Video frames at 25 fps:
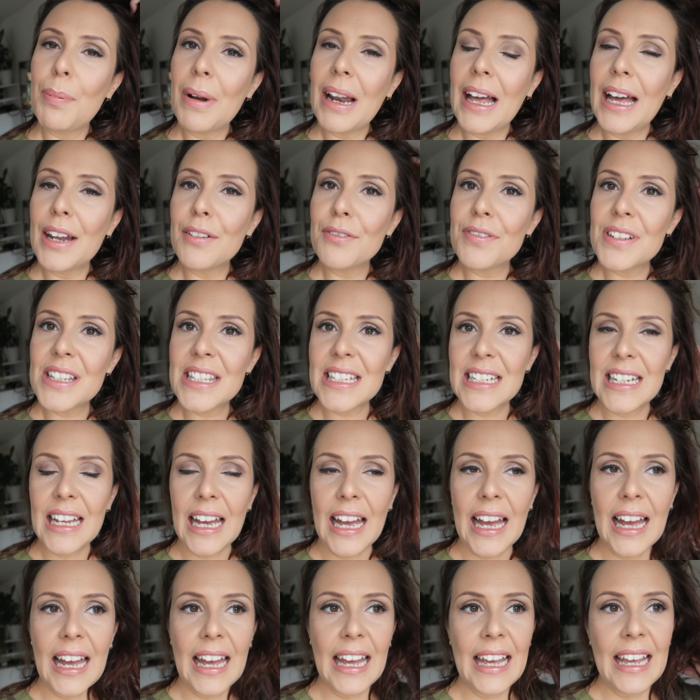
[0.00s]
the plan for
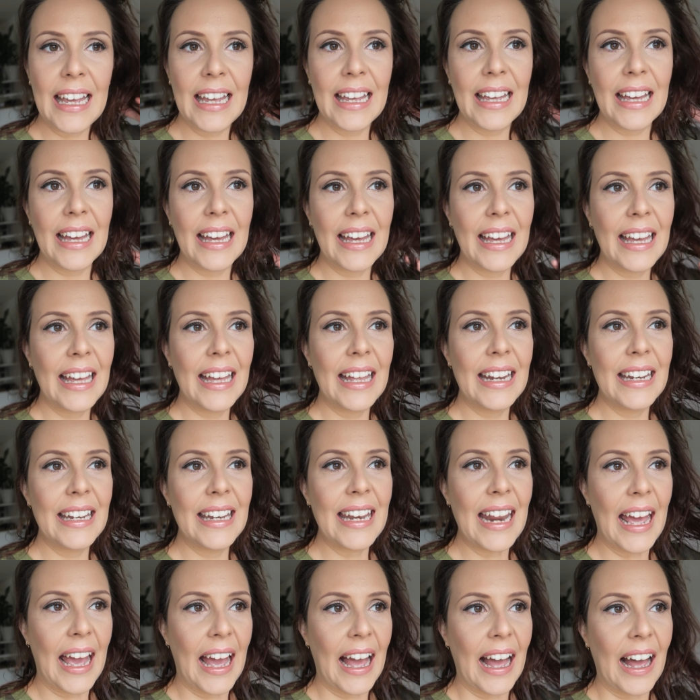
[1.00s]
today,
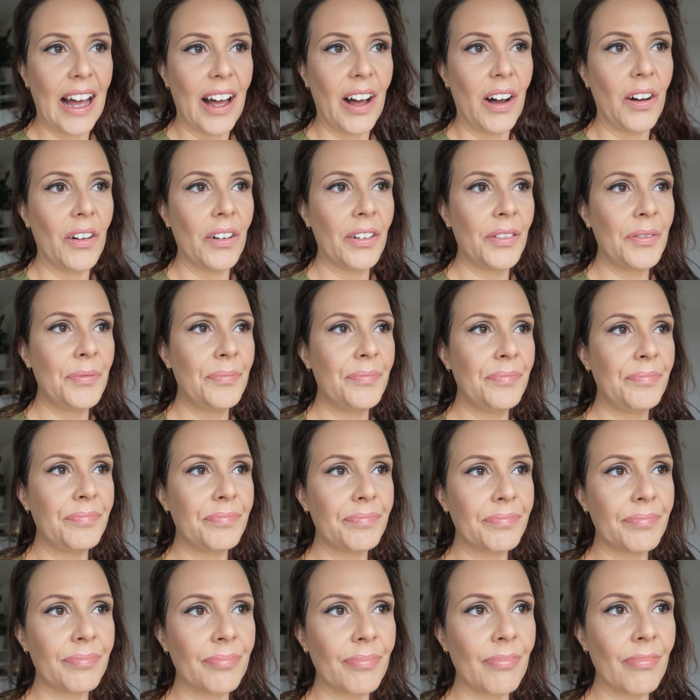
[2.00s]
now,
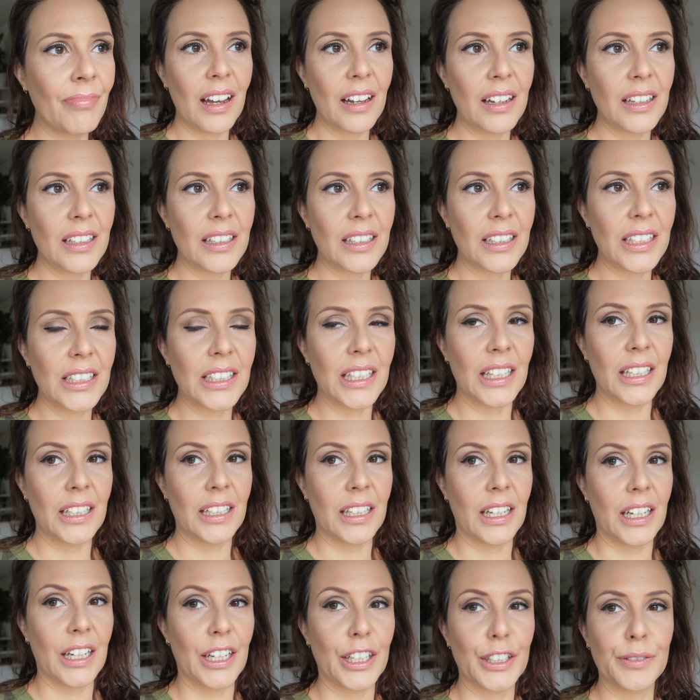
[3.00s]
I
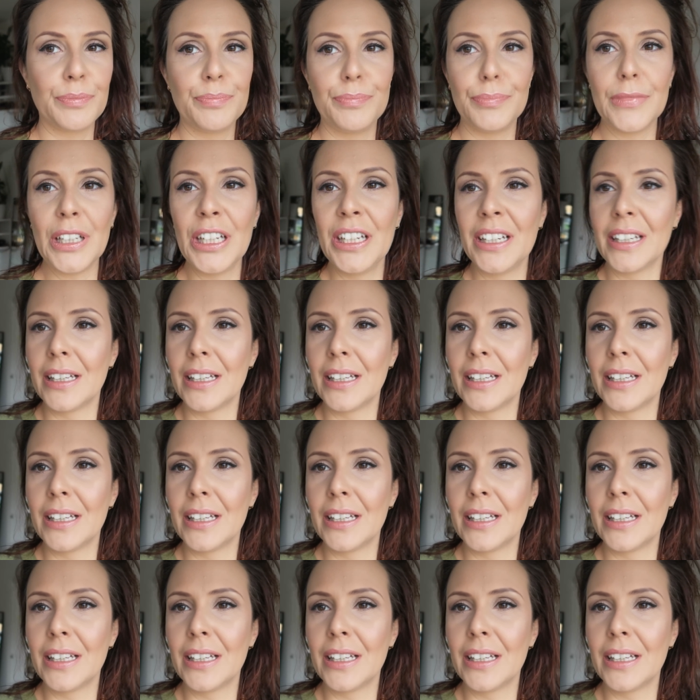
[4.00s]
don't know.